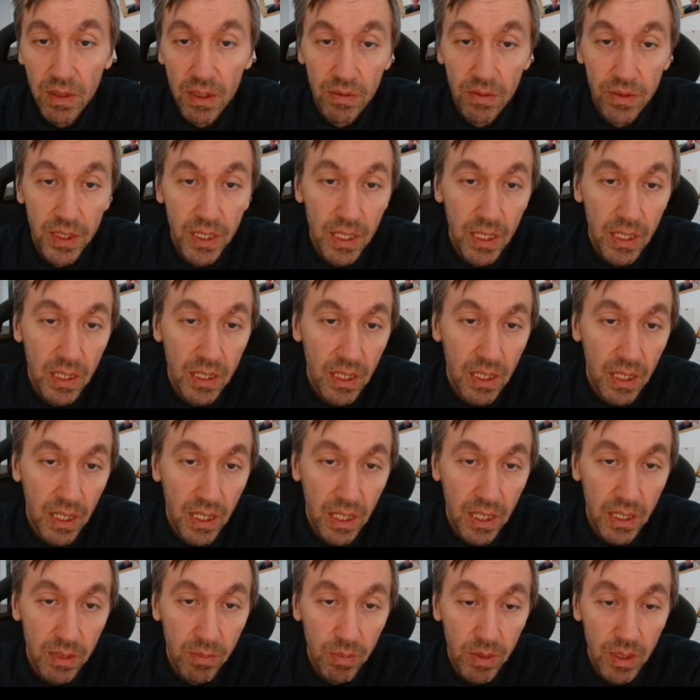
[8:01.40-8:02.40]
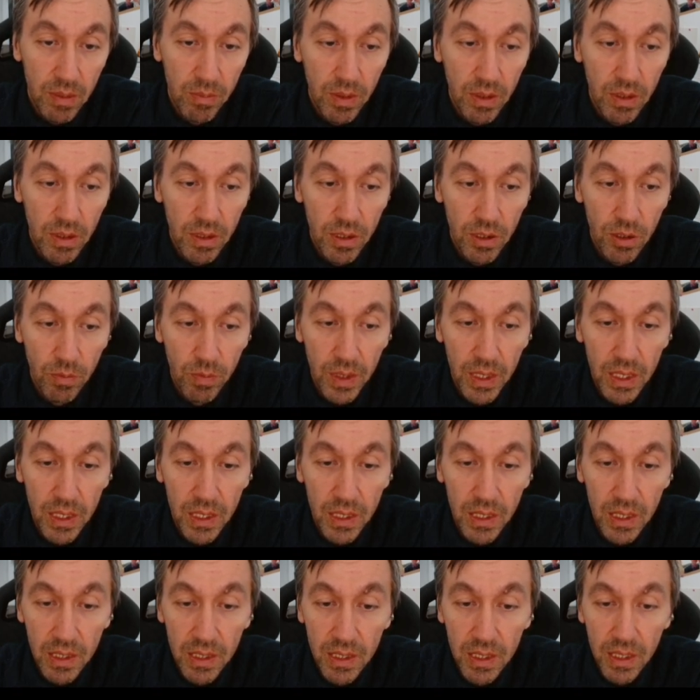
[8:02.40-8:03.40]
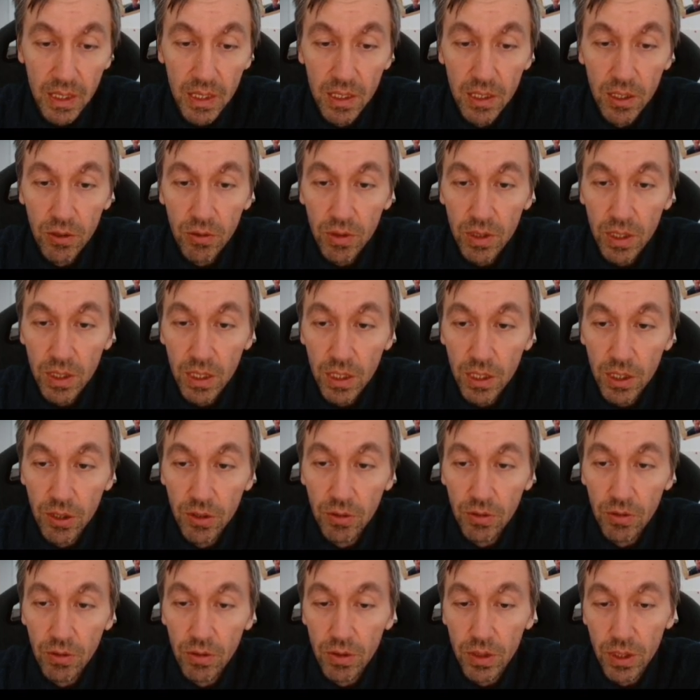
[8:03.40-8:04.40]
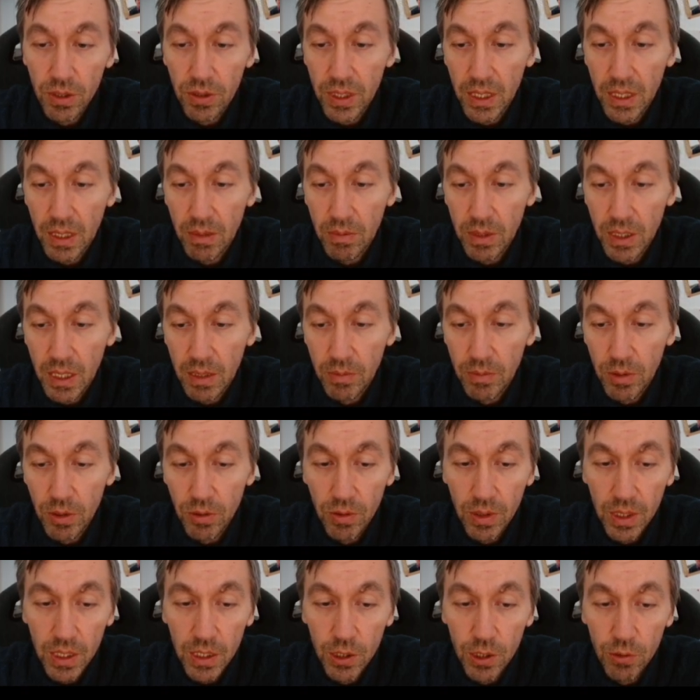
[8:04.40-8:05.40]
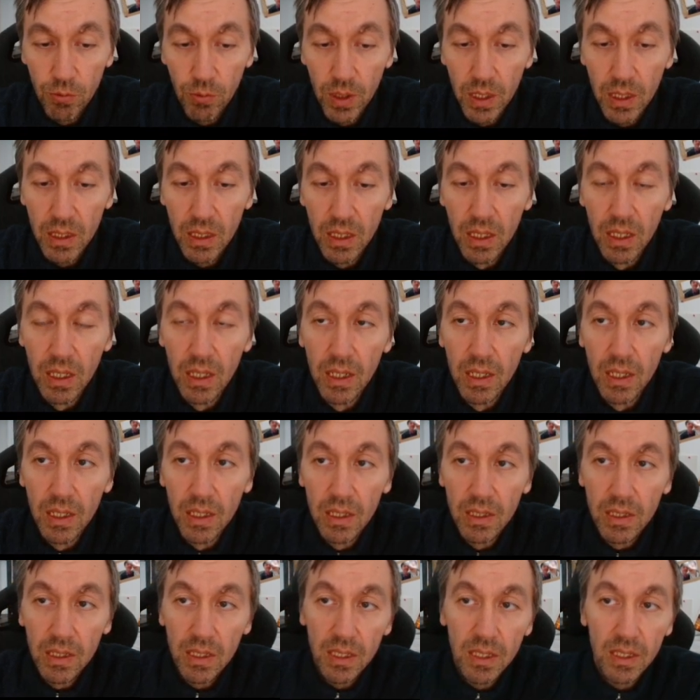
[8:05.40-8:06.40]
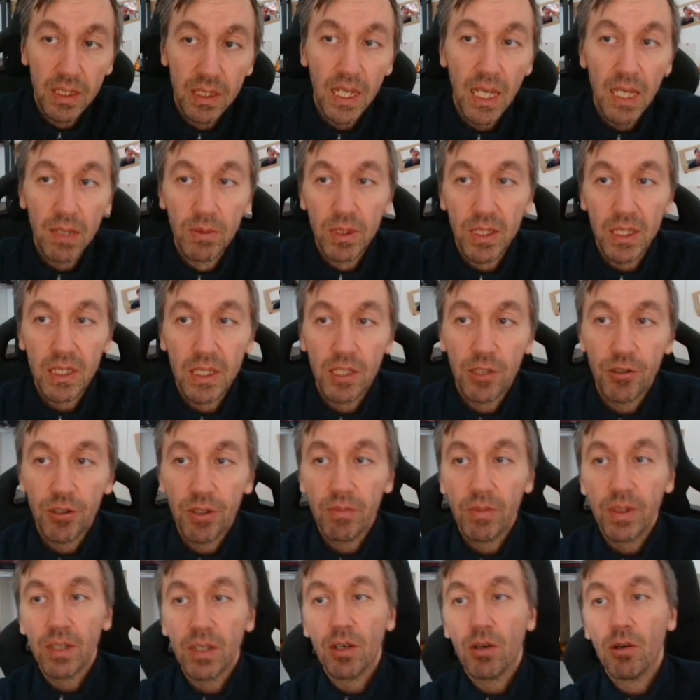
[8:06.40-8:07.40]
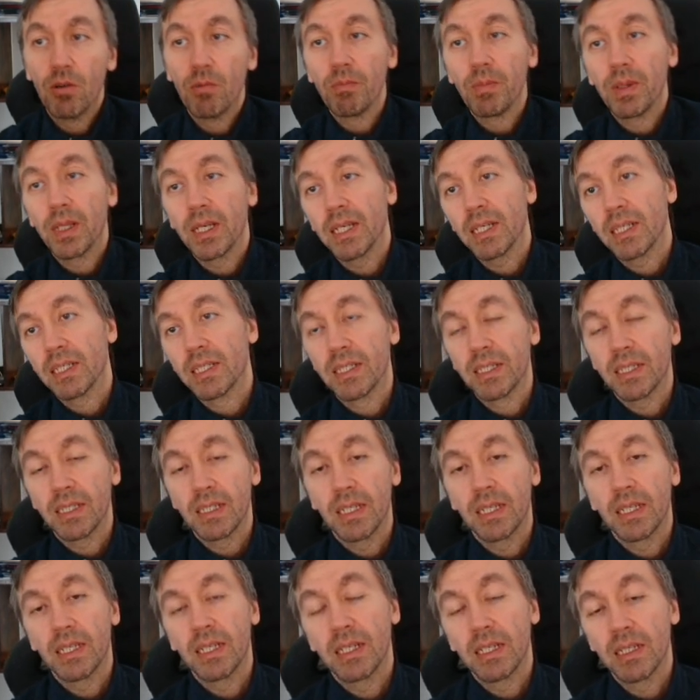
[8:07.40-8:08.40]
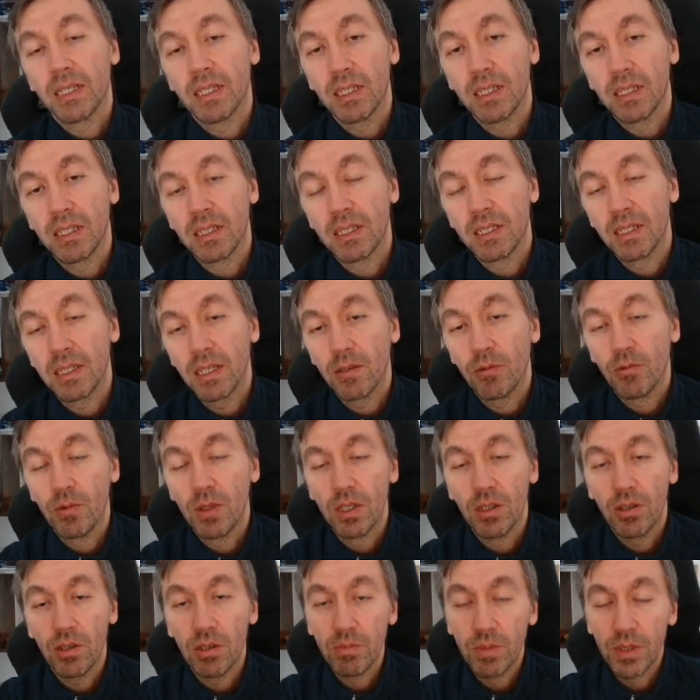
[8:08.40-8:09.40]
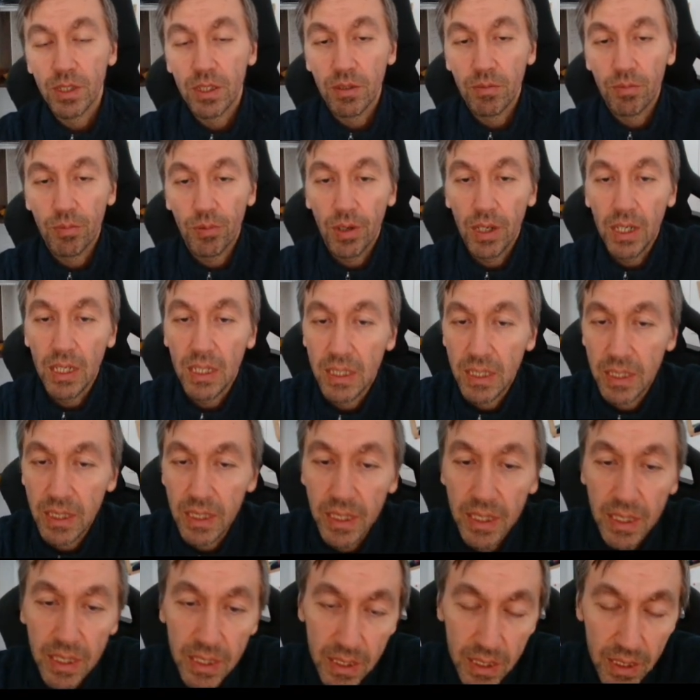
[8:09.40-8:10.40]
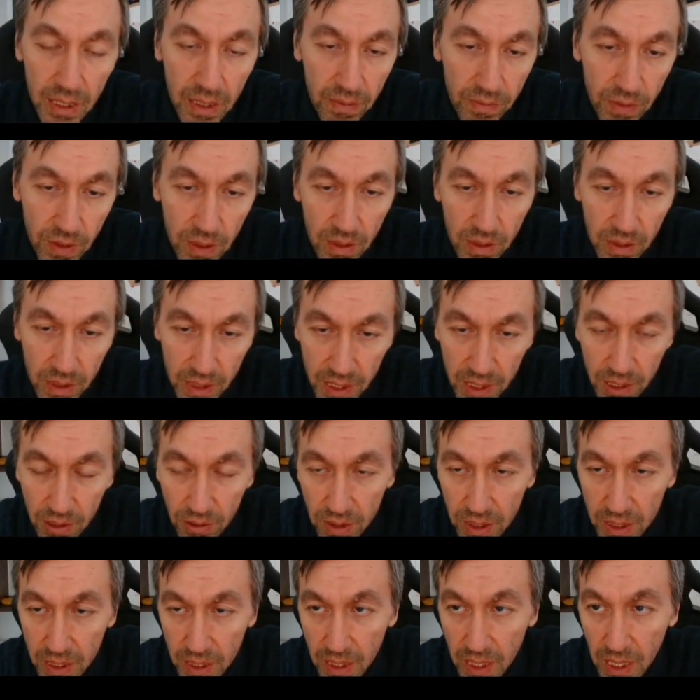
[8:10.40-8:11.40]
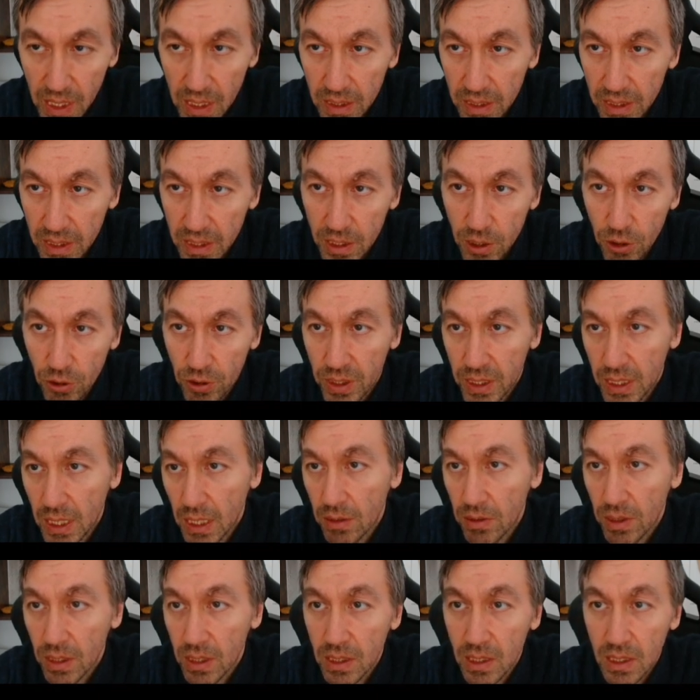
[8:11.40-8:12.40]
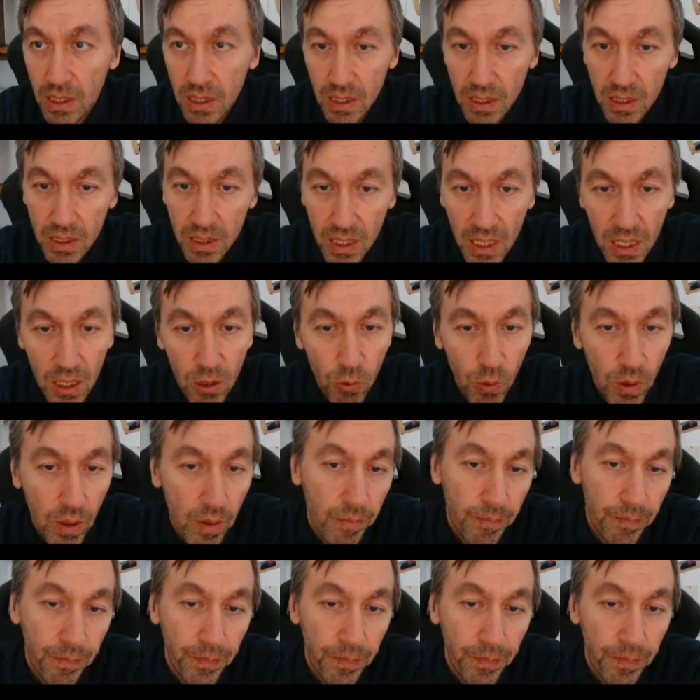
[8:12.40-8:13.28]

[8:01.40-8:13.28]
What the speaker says: f6. He has possibility to play d6, rook d2, also sometimes rook h1. This game is extremely complex, and I will not be surprised that after serious analysis turns out that this is equal.